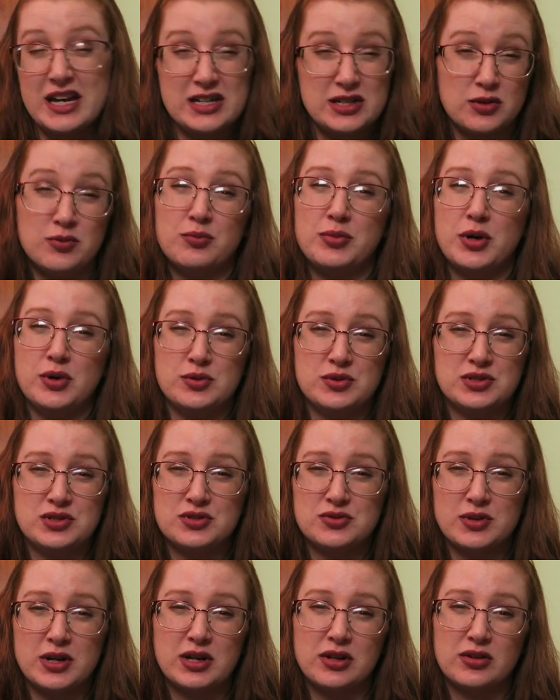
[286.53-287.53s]
I don't post
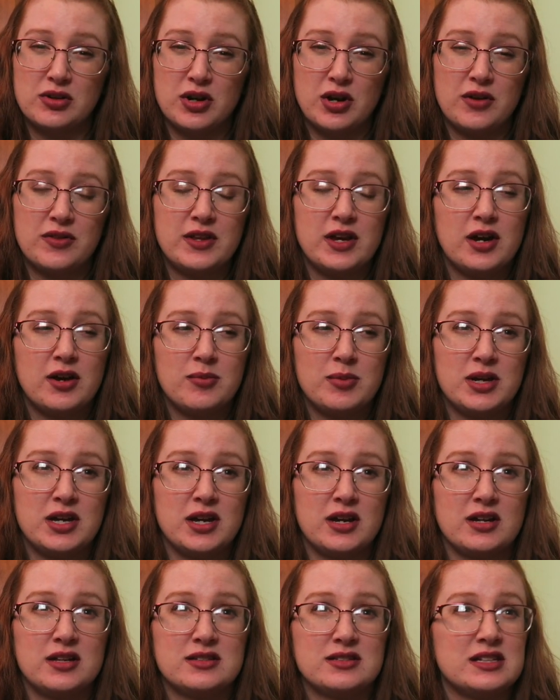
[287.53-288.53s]
as regularly on there
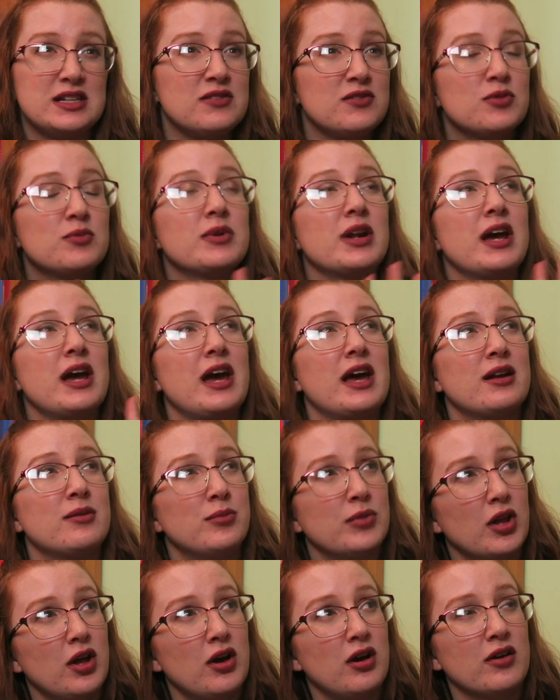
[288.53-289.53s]
because even when I had a
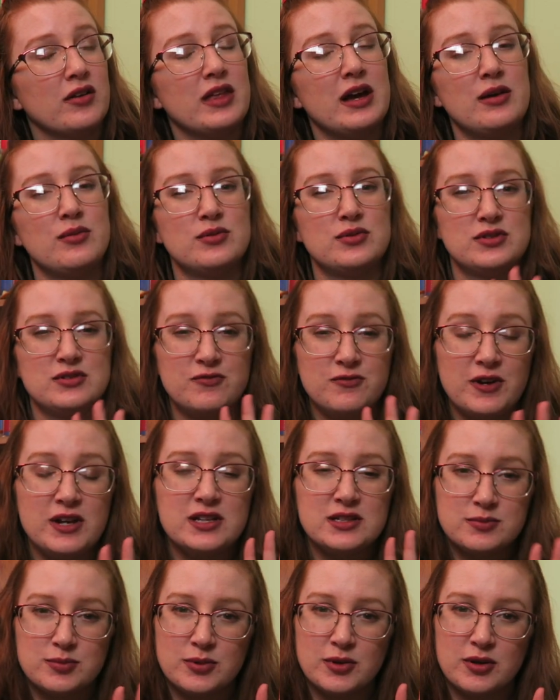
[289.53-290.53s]
blog, that was,
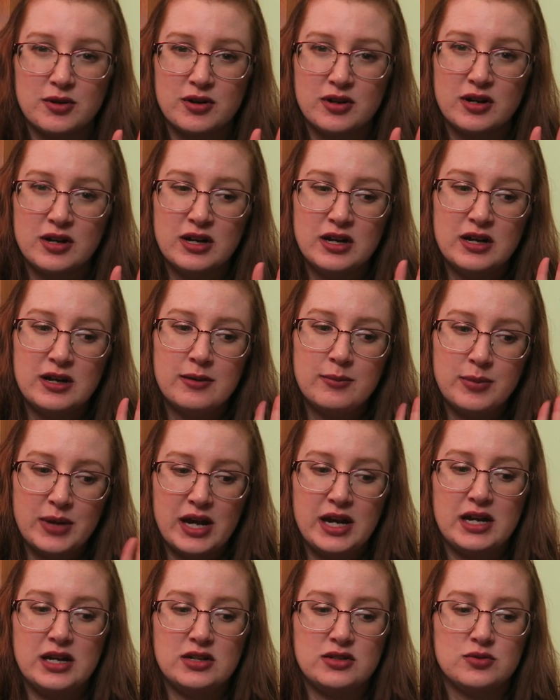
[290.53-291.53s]
Facebook
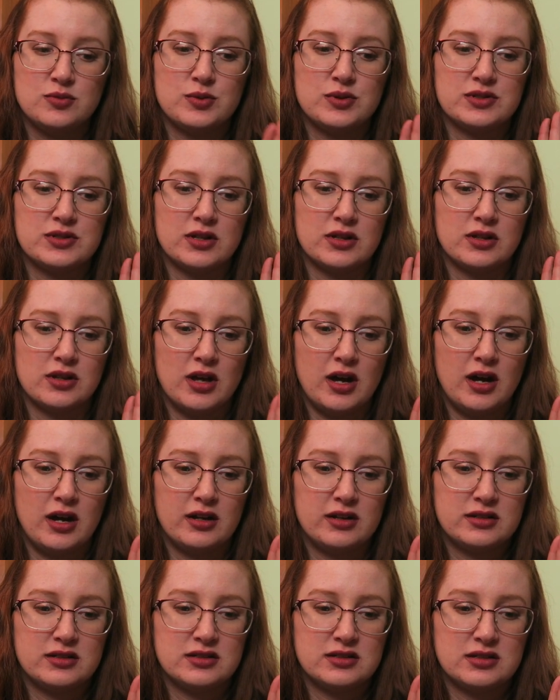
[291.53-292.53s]
page was a
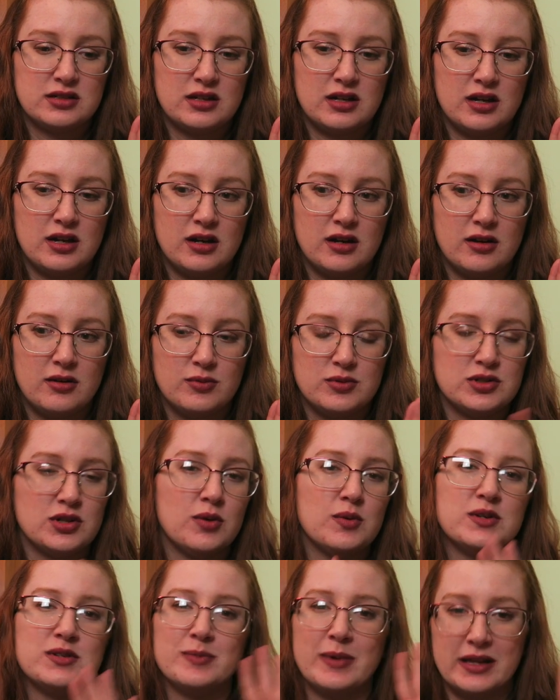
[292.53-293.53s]
lot, uh, was
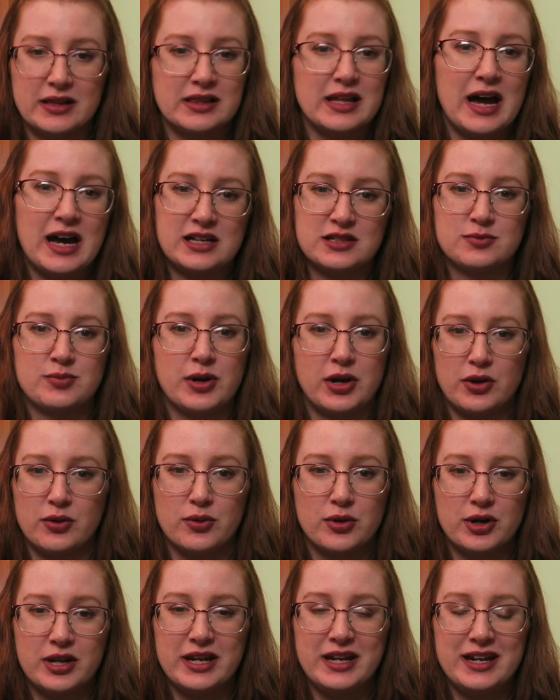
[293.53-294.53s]
always my last
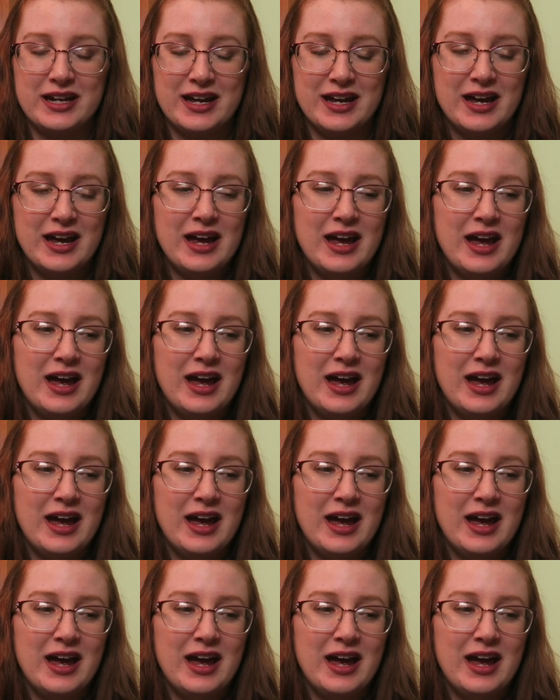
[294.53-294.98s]
priority.